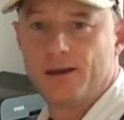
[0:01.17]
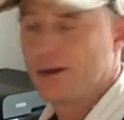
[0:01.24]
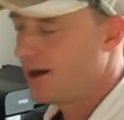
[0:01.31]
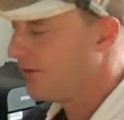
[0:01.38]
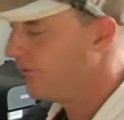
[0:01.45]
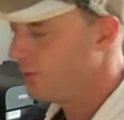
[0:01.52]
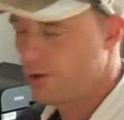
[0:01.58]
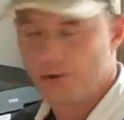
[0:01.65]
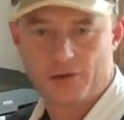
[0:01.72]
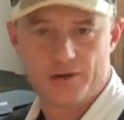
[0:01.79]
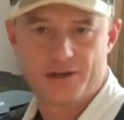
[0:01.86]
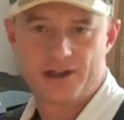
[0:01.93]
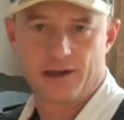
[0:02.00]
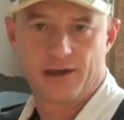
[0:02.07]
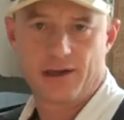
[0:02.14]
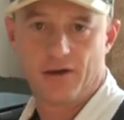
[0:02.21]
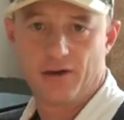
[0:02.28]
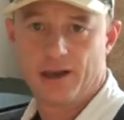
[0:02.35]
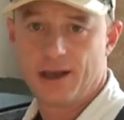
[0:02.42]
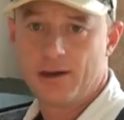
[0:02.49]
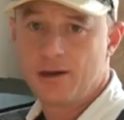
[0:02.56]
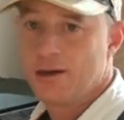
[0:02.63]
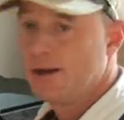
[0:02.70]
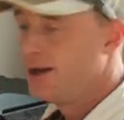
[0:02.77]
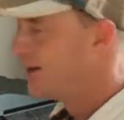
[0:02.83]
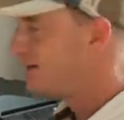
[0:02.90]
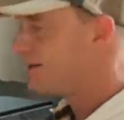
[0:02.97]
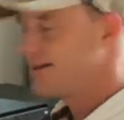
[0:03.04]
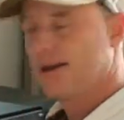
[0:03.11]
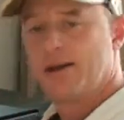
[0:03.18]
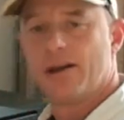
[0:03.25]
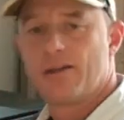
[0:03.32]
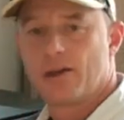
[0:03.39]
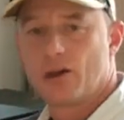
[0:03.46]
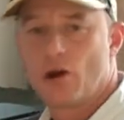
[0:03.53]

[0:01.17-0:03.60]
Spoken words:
G'day everyone, Chris Joey here again. Just had another